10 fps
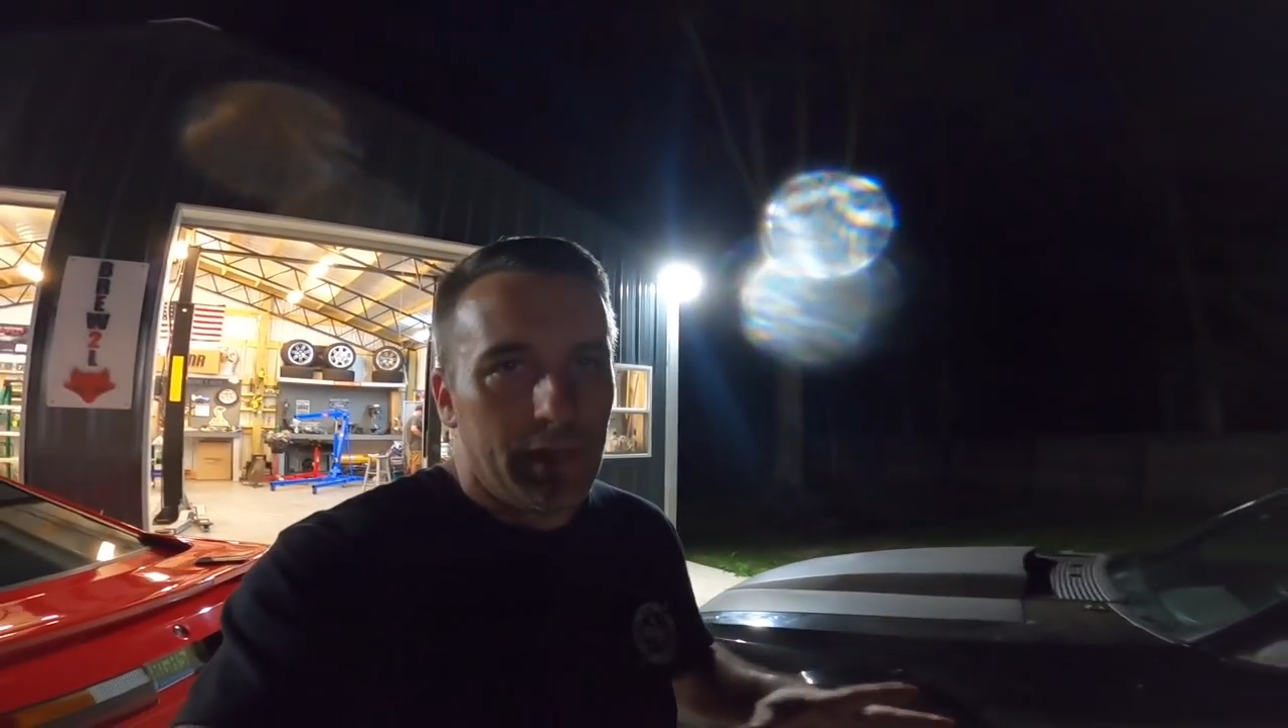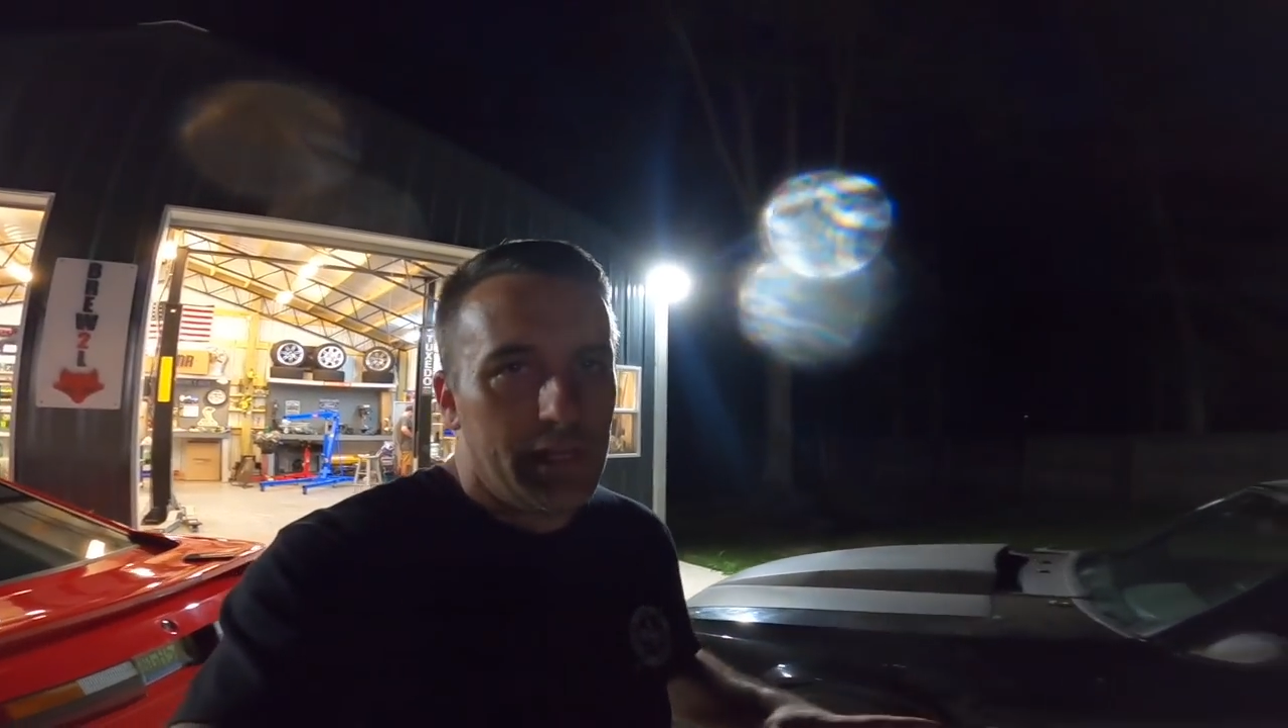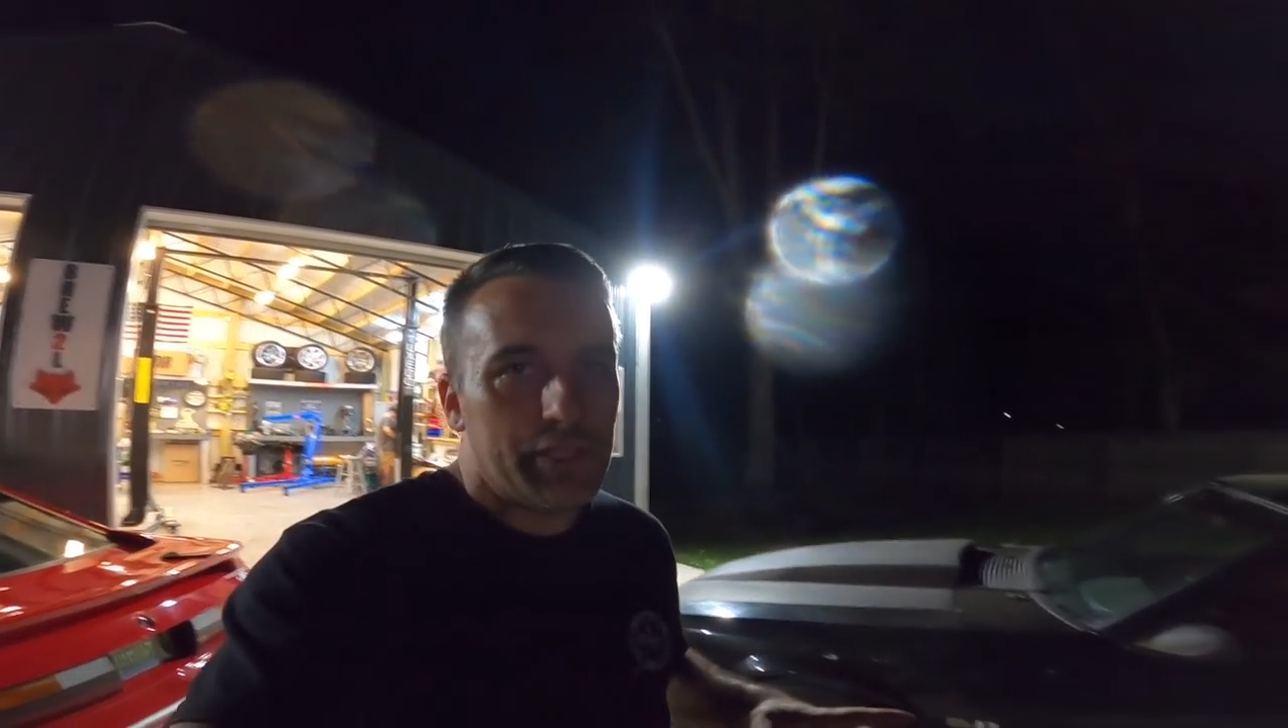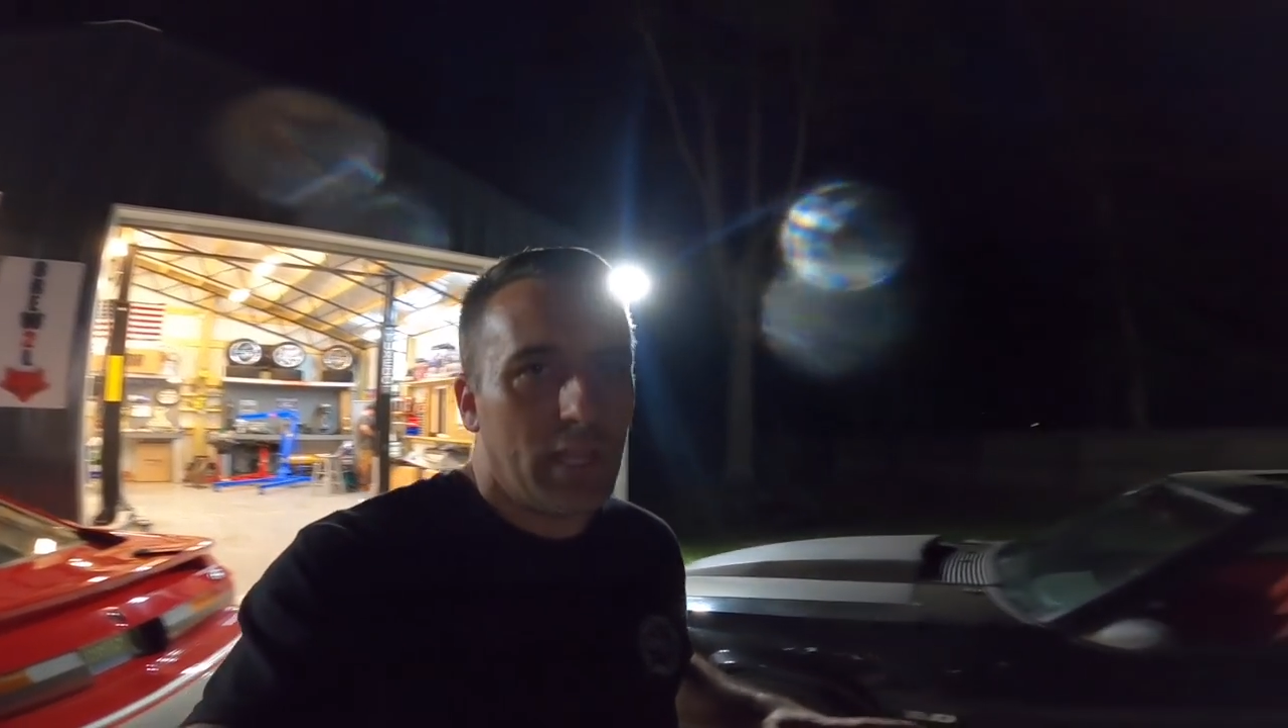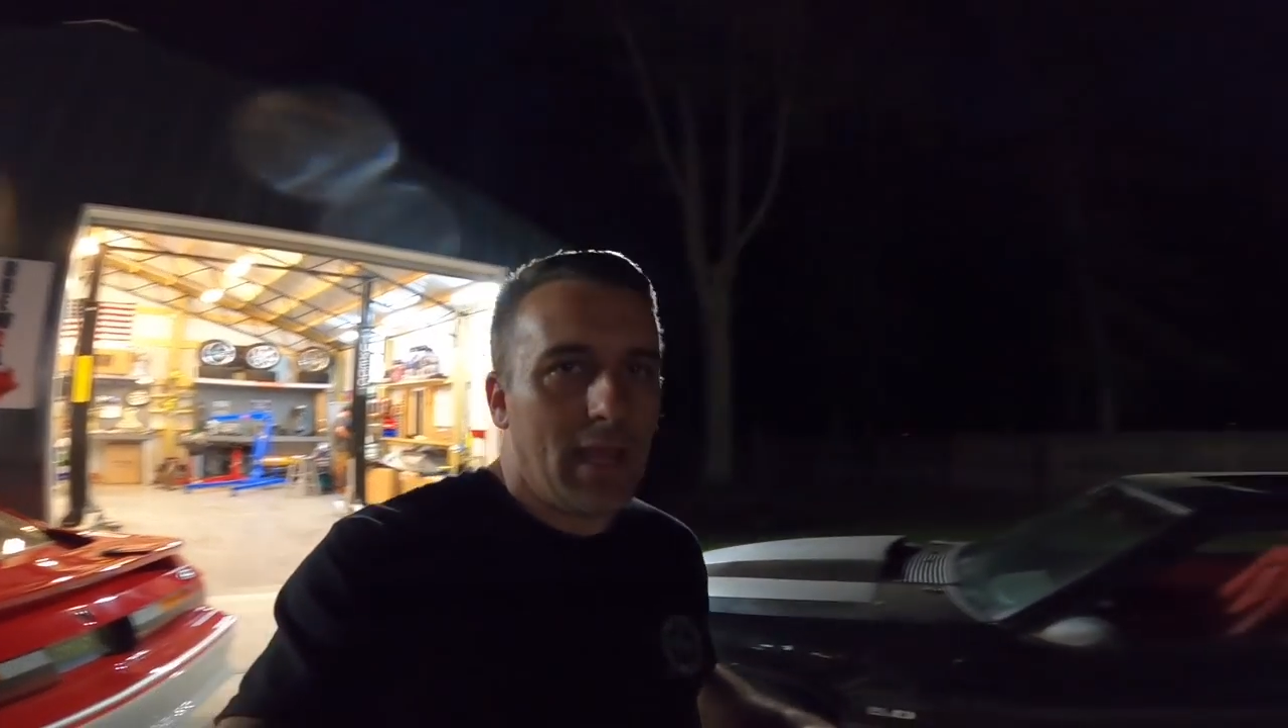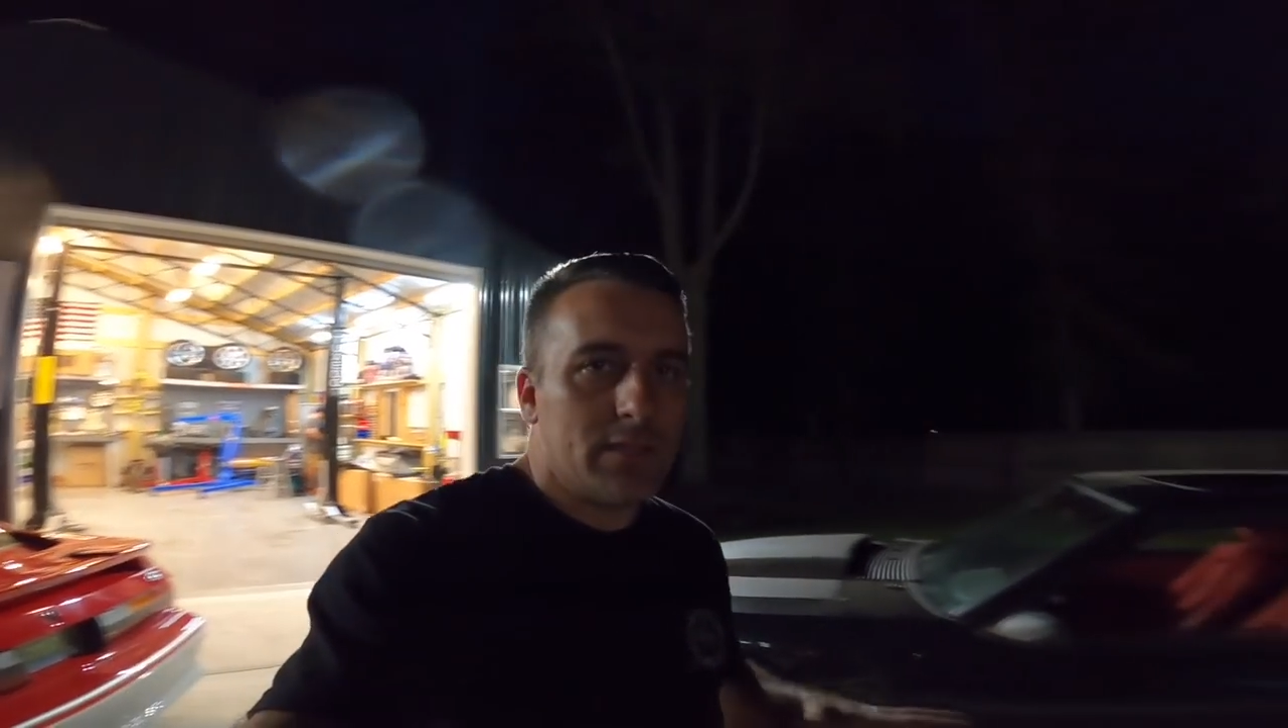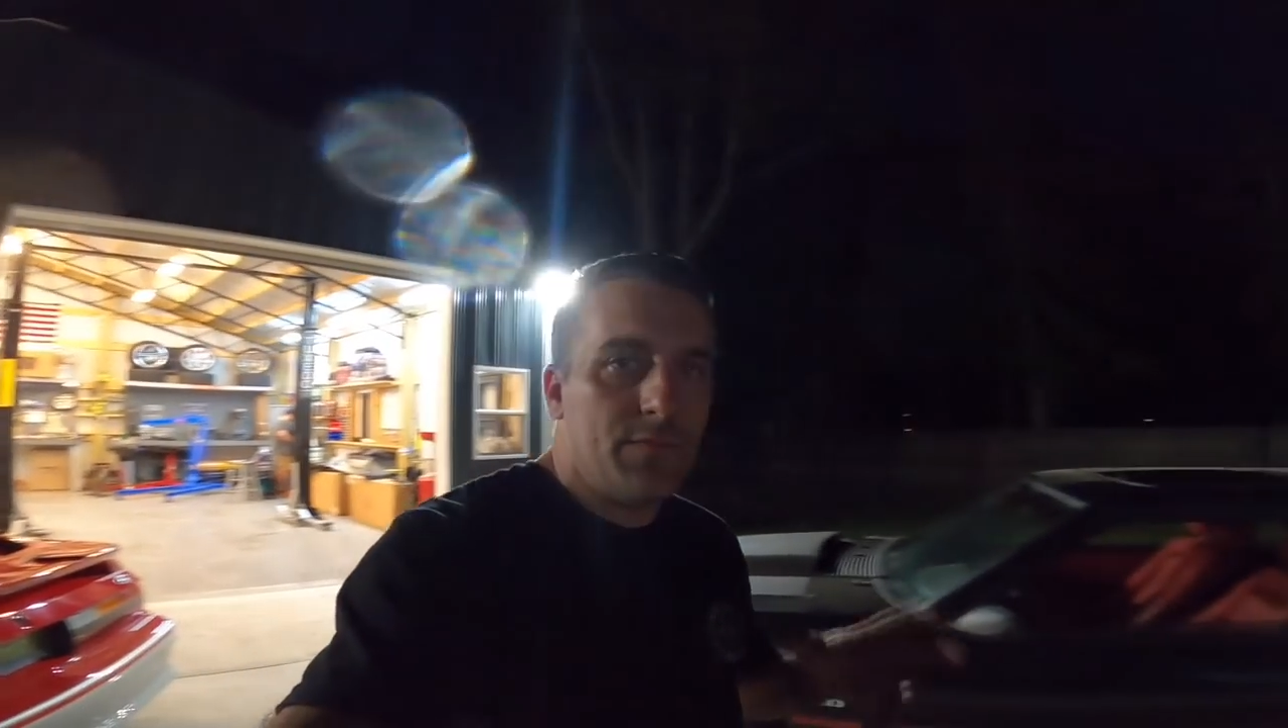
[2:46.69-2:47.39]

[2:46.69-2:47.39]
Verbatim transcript: an engine, guys.